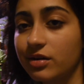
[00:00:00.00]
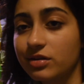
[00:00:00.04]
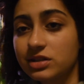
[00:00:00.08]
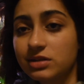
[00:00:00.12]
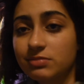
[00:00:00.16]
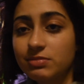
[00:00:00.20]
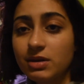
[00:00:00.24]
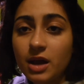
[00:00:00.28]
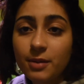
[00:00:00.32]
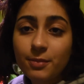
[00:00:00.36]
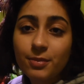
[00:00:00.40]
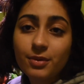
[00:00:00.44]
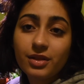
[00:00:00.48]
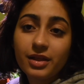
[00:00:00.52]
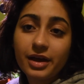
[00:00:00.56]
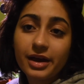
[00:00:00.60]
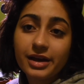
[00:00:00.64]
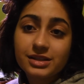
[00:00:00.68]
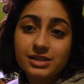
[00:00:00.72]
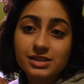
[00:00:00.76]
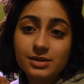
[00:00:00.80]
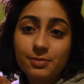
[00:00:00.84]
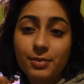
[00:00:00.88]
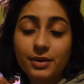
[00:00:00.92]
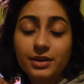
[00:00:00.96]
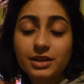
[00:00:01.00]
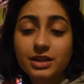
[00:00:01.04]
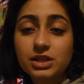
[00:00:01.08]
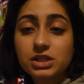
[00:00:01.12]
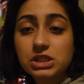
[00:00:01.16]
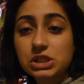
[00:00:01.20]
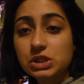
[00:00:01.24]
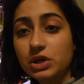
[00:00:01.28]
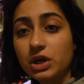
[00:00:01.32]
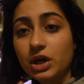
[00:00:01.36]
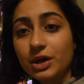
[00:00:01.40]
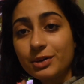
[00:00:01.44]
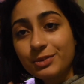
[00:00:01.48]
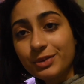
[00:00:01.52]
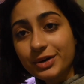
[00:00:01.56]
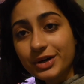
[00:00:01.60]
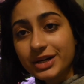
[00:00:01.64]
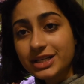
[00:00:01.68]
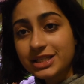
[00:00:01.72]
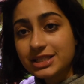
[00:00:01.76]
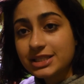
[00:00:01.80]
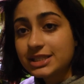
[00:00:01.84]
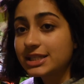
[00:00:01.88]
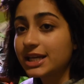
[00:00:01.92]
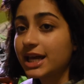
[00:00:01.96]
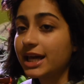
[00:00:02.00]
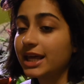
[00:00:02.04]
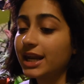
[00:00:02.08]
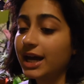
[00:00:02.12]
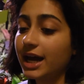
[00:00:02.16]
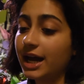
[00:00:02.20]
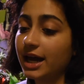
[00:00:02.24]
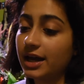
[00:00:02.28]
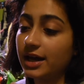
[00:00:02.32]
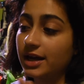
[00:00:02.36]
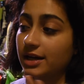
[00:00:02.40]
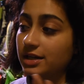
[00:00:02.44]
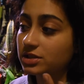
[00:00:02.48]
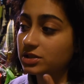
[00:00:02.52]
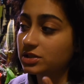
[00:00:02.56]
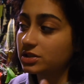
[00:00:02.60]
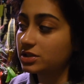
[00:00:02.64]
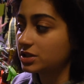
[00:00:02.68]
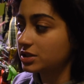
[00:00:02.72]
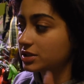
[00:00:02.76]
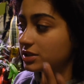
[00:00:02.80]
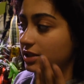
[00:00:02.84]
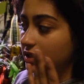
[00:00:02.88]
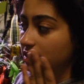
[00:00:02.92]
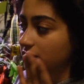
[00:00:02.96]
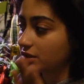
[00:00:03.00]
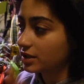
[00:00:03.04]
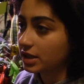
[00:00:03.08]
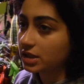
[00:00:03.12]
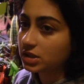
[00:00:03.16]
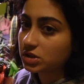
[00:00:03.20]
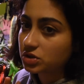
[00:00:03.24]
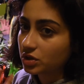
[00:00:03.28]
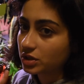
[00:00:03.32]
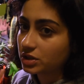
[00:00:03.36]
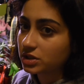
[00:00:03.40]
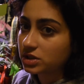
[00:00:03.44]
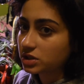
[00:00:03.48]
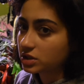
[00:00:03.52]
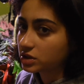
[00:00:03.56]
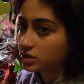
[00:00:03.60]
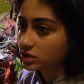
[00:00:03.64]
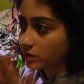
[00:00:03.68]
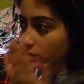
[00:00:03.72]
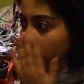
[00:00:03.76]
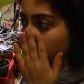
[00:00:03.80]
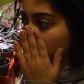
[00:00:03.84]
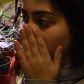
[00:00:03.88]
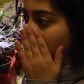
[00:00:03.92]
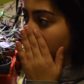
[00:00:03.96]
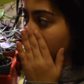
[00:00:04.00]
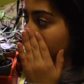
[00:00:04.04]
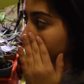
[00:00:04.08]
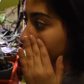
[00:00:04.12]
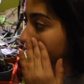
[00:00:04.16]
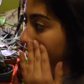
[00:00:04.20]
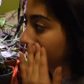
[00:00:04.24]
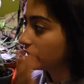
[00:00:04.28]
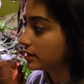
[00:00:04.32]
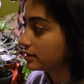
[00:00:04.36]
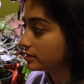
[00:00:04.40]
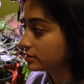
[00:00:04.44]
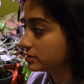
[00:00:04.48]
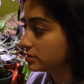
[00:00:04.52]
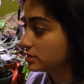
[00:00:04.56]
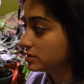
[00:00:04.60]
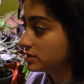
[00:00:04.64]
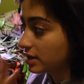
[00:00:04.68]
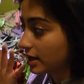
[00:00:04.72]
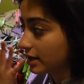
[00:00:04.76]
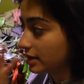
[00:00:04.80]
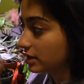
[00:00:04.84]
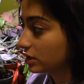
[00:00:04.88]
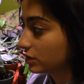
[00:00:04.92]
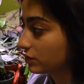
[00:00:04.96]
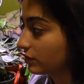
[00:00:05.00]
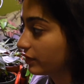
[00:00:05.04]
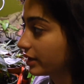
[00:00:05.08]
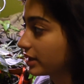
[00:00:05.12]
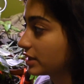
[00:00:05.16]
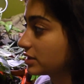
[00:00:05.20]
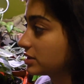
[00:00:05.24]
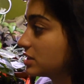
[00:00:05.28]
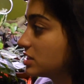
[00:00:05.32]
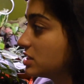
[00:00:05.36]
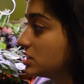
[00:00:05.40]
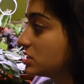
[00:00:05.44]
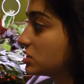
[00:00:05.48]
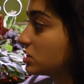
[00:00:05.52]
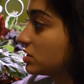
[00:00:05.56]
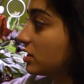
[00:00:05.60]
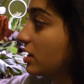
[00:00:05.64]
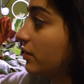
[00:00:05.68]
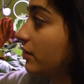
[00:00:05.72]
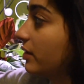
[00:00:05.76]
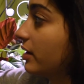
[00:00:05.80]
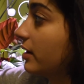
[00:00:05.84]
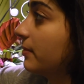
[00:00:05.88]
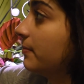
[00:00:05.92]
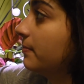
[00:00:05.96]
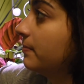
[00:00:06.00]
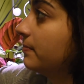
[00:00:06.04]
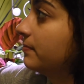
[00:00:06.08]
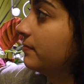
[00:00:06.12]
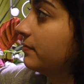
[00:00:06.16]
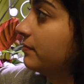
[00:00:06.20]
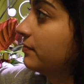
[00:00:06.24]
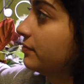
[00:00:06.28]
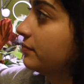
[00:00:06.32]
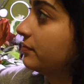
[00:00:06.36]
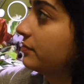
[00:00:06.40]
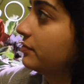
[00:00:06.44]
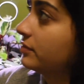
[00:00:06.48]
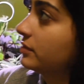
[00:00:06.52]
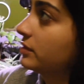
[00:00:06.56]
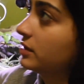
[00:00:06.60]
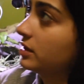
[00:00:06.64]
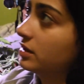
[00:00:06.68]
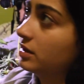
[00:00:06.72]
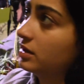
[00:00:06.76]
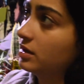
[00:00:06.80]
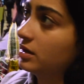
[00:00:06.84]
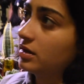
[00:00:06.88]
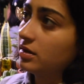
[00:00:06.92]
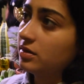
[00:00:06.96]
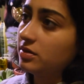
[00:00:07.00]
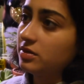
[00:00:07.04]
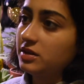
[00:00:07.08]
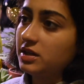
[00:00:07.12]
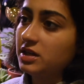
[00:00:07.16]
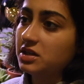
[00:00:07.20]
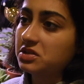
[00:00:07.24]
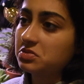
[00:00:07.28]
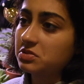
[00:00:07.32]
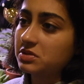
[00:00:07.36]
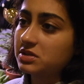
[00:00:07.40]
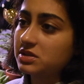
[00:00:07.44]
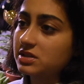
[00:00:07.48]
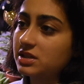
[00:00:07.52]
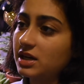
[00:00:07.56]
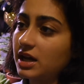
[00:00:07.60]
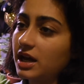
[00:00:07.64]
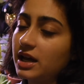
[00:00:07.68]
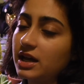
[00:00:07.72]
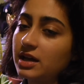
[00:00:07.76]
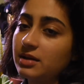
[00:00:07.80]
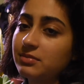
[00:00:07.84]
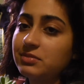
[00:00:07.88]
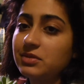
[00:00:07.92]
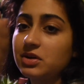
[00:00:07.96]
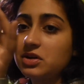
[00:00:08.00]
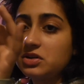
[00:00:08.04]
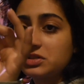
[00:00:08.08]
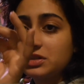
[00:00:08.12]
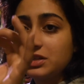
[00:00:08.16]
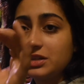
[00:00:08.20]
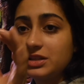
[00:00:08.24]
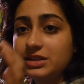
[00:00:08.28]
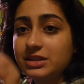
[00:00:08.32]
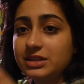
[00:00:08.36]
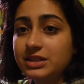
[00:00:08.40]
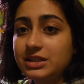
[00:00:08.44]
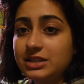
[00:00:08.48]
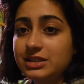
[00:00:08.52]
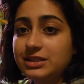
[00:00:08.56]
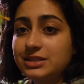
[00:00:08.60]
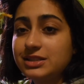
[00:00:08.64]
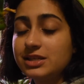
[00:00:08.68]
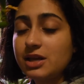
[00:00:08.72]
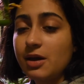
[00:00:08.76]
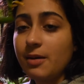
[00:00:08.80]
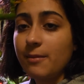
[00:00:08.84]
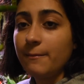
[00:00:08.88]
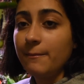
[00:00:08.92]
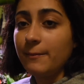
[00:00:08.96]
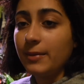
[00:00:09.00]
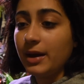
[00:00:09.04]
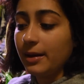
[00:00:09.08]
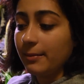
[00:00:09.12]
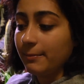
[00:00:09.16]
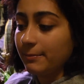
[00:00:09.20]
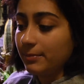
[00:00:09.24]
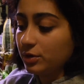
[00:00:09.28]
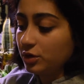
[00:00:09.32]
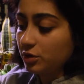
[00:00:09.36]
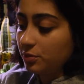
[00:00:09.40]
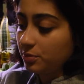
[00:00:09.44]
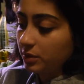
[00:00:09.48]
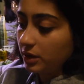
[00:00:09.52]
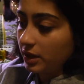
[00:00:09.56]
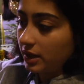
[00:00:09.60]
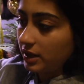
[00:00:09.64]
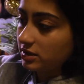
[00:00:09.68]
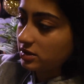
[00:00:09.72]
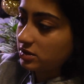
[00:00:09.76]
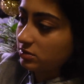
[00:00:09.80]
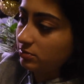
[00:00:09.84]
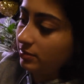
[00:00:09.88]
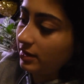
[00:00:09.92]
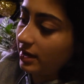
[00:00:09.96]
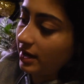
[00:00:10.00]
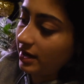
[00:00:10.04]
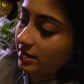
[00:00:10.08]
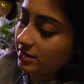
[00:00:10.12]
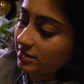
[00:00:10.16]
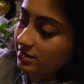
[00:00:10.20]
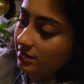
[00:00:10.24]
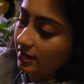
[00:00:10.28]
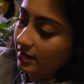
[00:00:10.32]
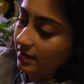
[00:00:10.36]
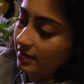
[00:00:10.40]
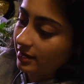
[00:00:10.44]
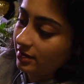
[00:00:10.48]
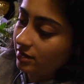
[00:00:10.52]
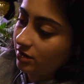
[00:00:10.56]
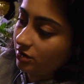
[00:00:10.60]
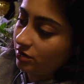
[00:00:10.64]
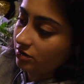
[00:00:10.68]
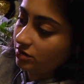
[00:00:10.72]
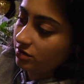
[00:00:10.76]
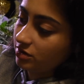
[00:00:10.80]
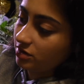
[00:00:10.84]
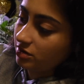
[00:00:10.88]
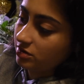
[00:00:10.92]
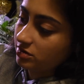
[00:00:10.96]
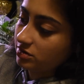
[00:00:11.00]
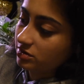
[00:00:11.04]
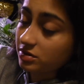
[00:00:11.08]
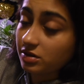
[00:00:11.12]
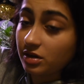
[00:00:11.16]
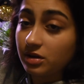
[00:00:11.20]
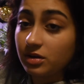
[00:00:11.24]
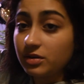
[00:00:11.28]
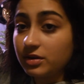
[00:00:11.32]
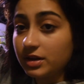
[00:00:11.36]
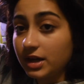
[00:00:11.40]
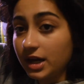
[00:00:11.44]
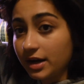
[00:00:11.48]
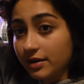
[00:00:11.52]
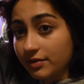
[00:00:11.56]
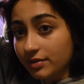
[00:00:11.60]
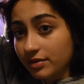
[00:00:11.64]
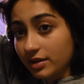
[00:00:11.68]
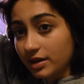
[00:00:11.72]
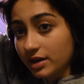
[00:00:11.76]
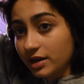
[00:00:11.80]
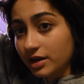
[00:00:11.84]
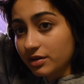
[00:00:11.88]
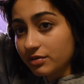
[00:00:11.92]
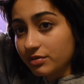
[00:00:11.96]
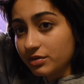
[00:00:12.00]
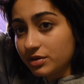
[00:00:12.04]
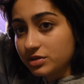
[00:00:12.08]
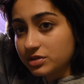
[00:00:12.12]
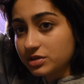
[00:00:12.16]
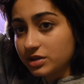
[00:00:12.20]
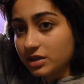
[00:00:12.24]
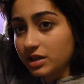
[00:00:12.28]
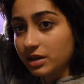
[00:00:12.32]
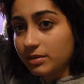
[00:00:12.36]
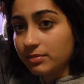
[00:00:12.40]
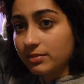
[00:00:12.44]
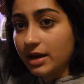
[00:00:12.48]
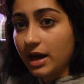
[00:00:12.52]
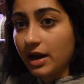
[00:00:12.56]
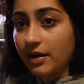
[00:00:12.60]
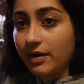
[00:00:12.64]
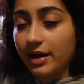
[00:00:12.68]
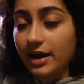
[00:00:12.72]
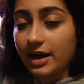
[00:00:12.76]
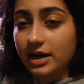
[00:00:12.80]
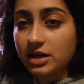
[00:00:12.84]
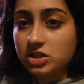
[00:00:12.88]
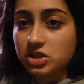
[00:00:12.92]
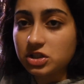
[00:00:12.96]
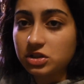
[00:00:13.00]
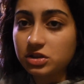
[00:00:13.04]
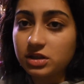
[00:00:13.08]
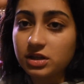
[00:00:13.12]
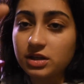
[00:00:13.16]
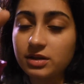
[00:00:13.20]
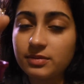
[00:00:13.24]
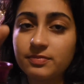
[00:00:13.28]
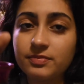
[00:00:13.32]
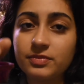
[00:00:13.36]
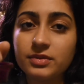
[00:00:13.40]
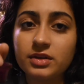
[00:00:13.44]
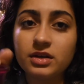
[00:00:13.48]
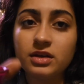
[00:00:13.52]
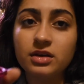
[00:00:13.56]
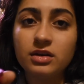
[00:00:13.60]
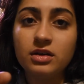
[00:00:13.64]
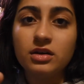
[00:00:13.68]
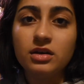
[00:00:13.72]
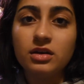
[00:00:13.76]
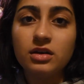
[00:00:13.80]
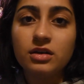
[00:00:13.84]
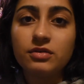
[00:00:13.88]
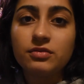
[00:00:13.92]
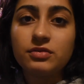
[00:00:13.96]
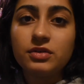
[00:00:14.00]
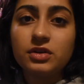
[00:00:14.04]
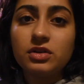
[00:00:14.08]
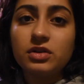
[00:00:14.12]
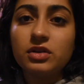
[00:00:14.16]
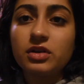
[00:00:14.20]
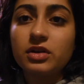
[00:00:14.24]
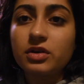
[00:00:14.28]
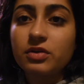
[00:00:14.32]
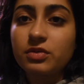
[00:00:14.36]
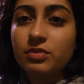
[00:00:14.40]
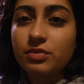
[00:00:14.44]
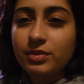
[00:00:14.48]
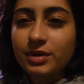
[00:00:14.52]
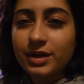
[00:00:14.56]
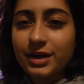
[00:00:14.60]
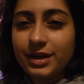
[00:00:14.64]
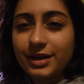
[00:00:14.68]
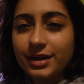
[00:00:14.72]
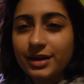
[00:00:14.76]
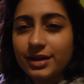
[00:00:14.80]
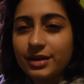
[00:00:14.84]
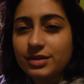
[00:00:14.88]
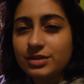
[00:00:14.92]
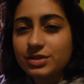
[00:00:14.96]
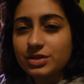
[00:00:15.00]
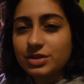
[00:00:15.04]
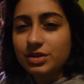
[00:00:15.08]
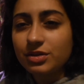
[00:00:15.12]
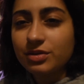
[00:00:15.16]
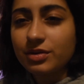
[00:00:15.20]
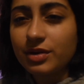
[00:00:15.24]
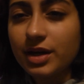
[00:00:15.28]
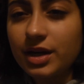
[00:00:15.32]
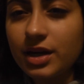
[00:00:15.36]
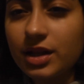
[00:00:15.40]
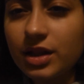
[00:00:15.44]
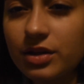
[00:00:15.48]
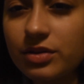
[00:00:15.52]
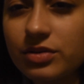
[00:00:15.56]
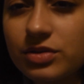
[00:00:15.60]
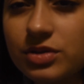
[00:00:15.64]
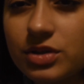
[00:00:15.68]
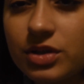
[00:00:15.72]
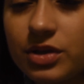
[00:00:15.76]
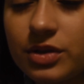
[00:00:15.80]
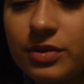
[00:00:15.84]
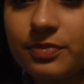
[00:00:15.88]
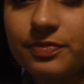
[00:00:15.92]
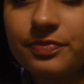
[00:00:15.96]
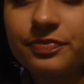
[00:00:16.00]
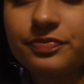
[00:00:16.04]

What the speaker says: some people like to put the soil moist, and I actually just like to like drench the soil because I just feel like it's easier that way. These ones, I am nursing these bamboo plants back to health, so they have a lot of roots on them now actually. If you look right, I'll show you right closer.